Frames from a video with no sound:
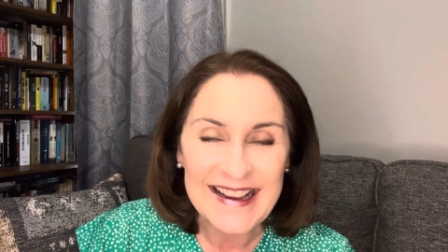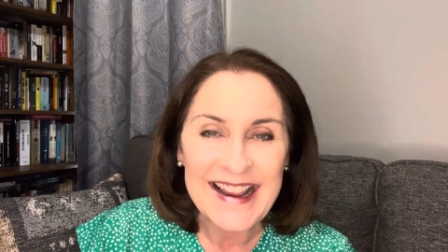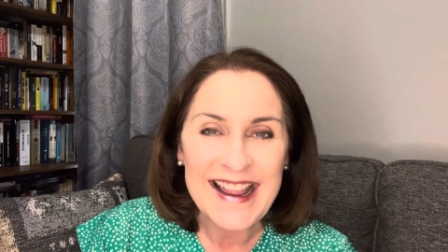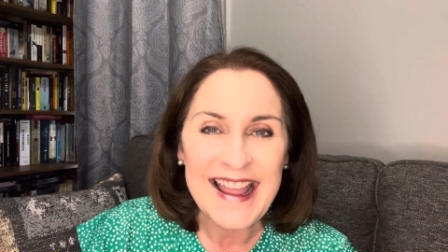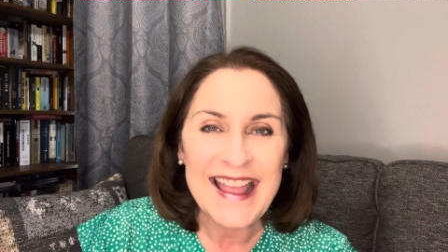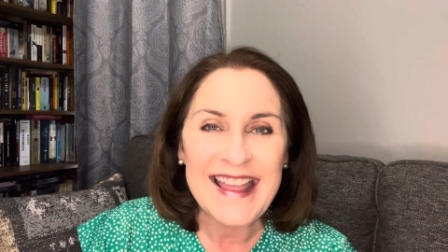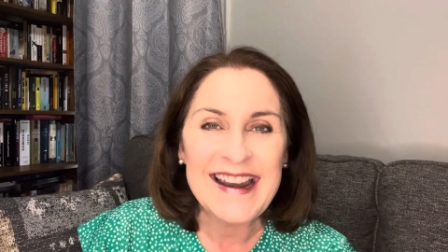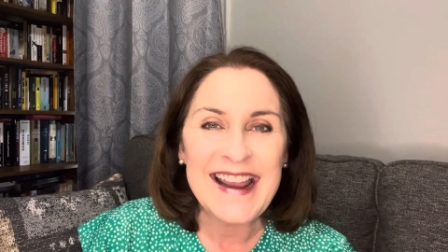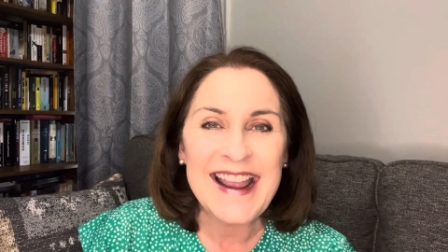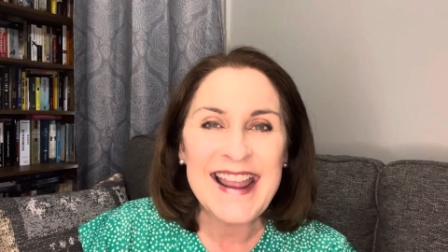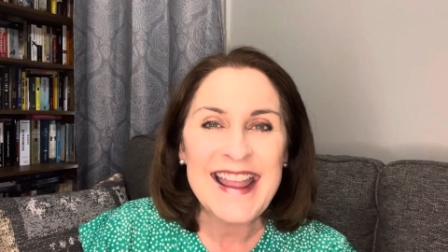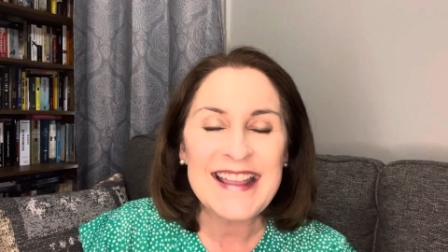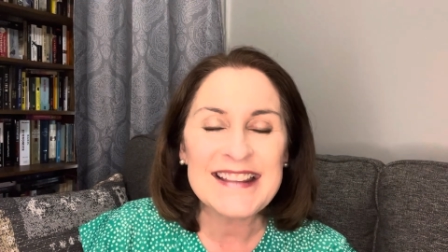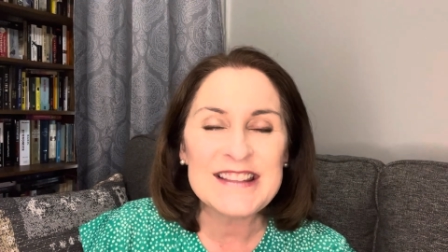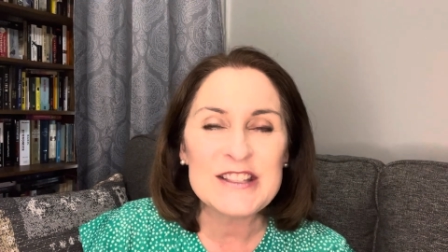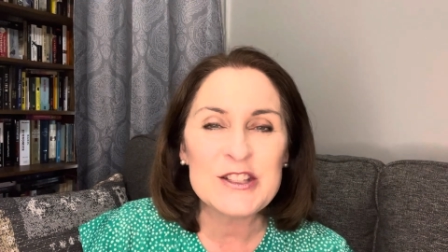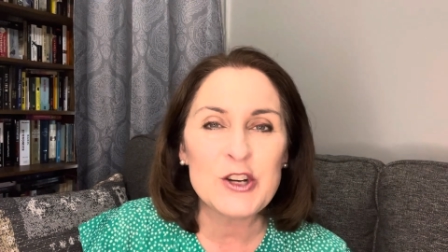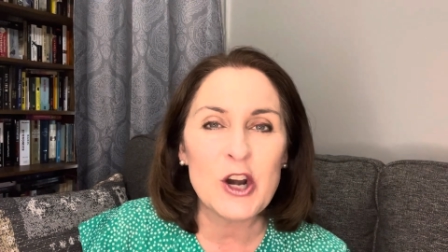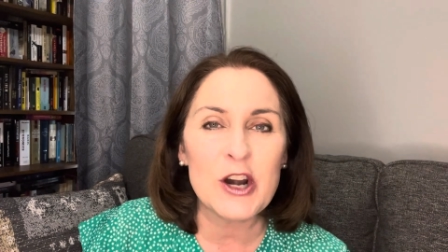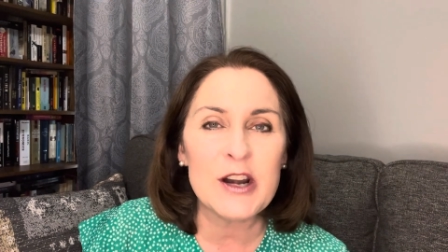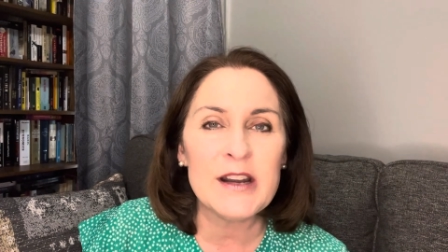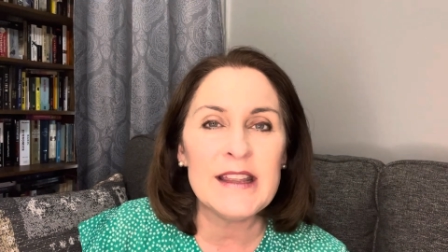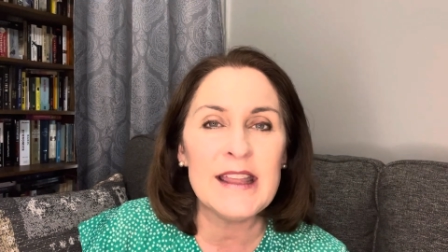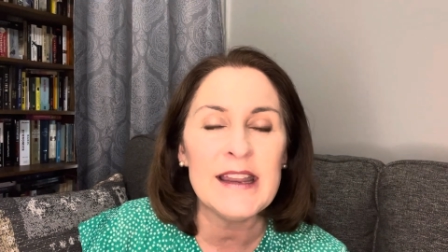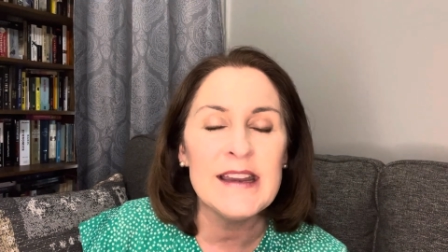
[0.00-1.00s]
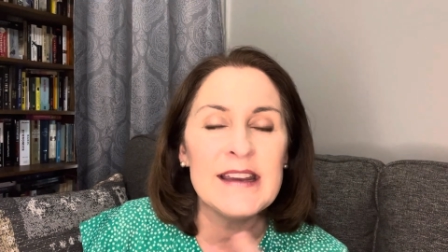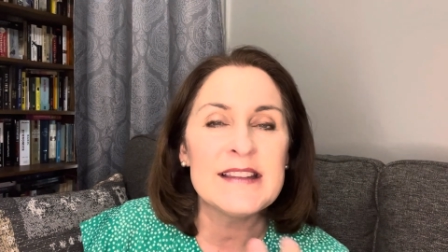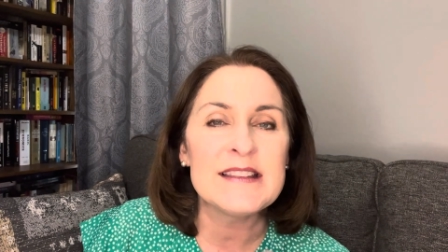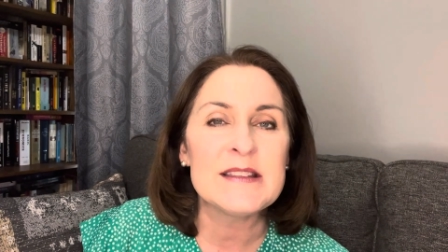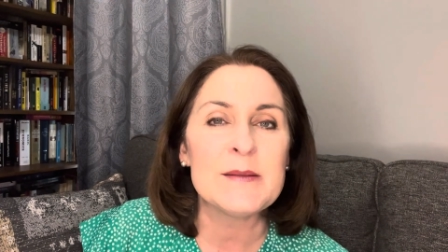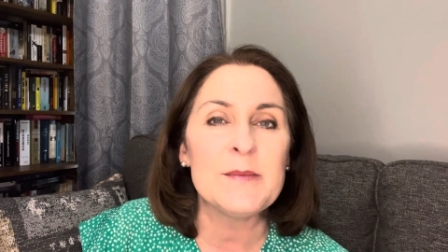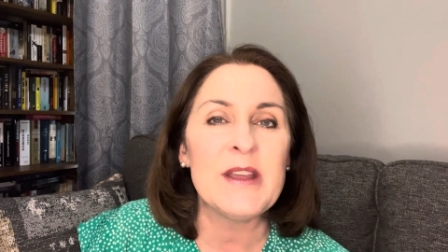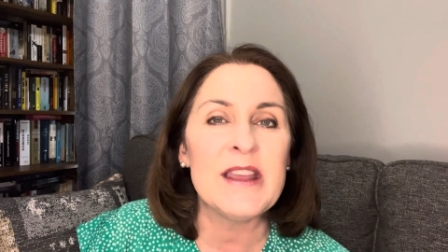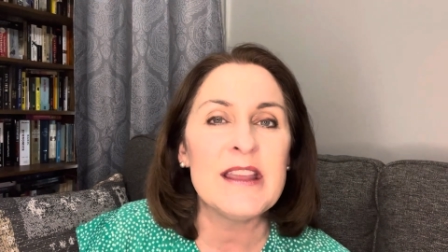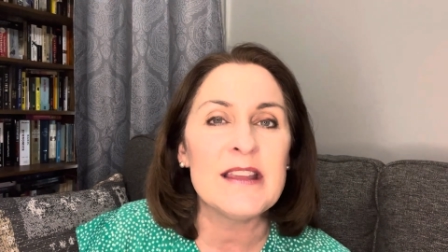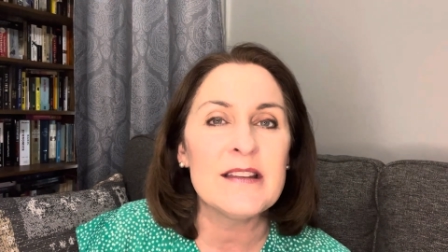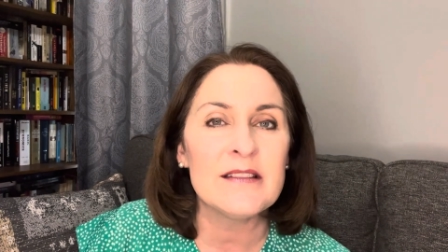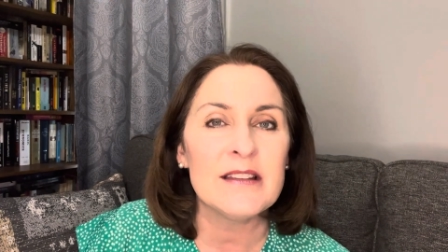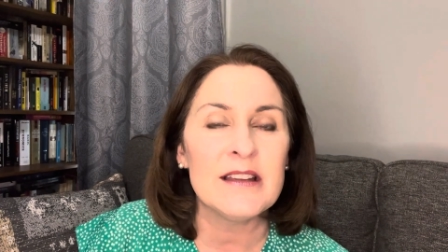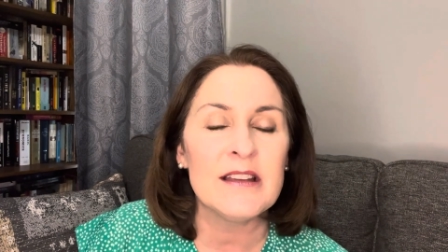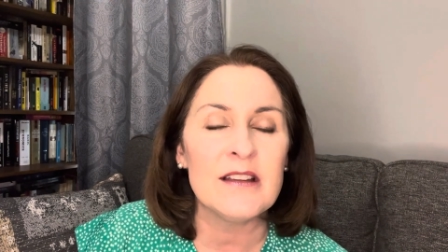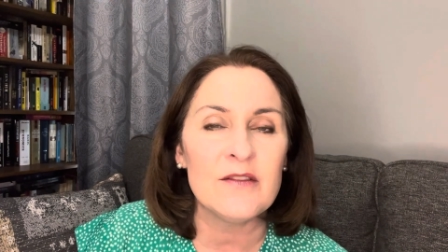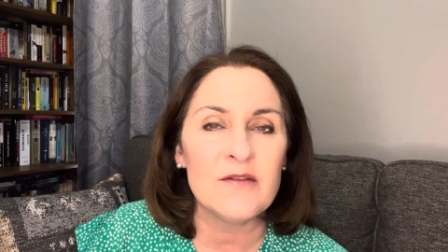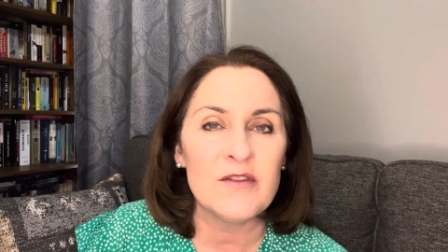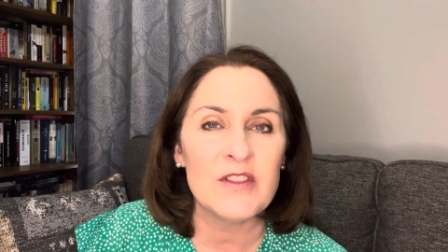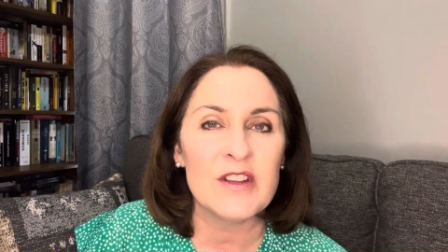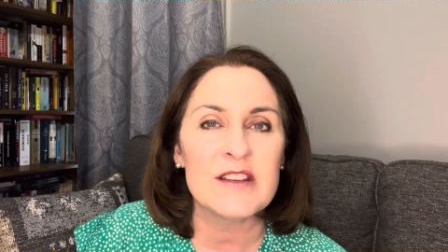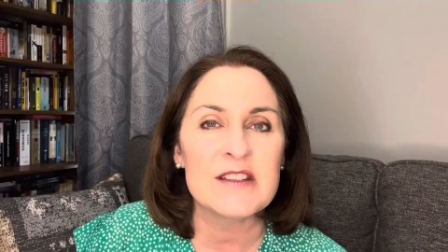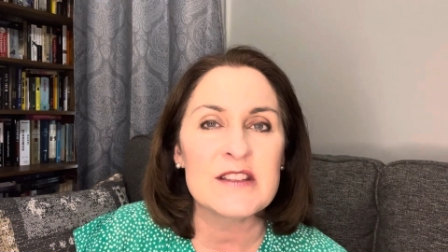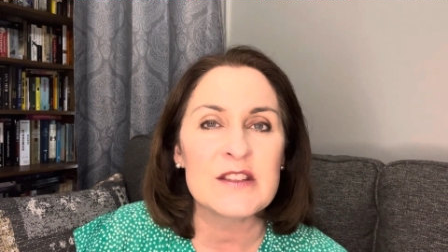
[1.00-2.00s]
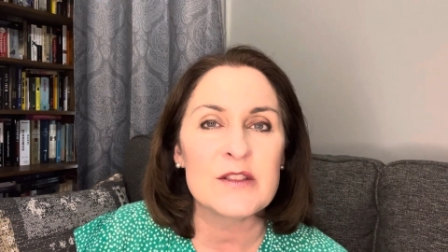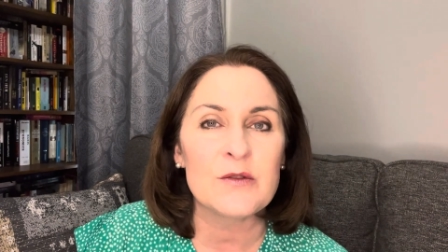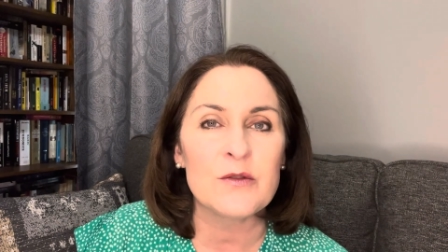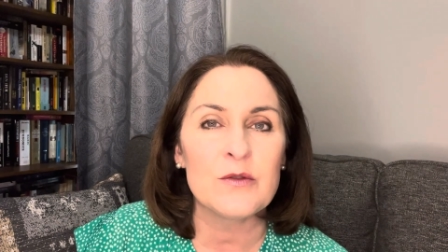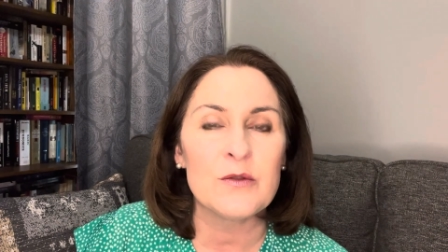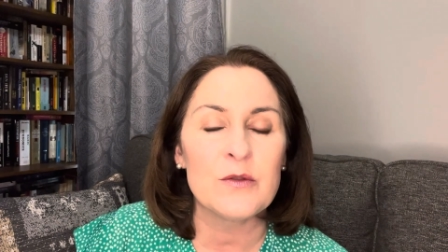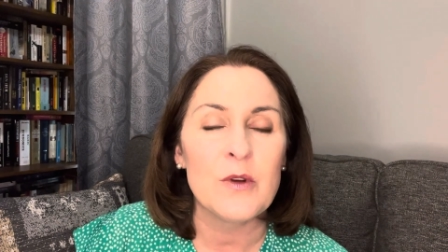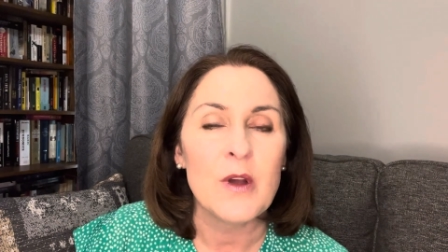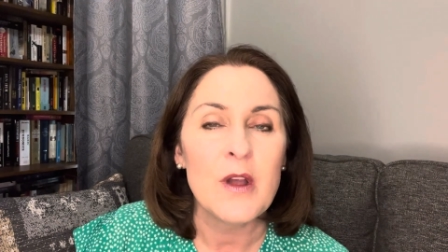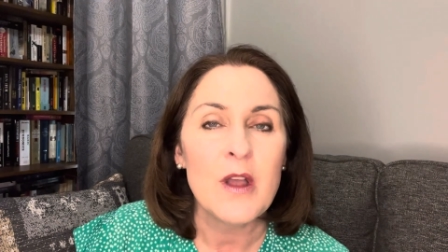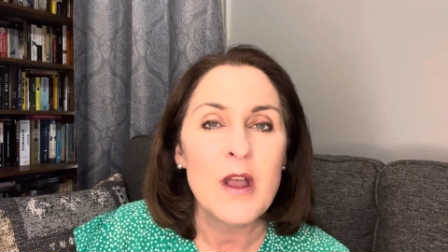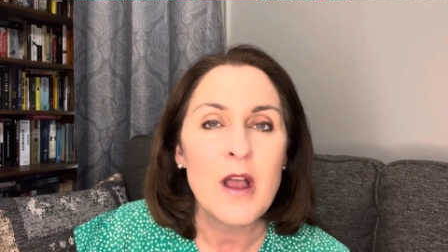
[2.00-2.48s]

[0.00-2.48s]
And I had started getting some inkling of this through